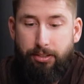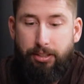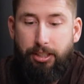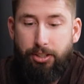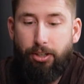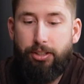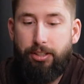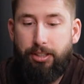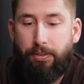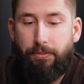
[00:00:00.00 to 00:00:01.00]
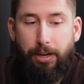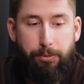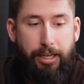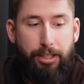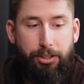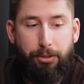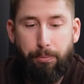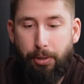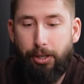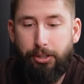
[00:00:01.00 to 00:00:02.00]
these are the foundational
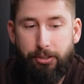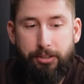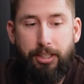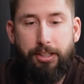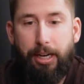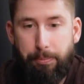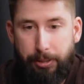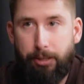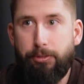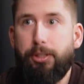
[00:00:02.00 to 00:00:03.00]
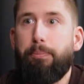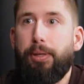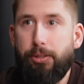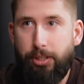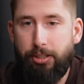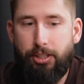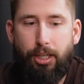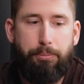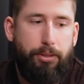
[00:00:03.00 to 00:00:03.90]
model to then be able to build on top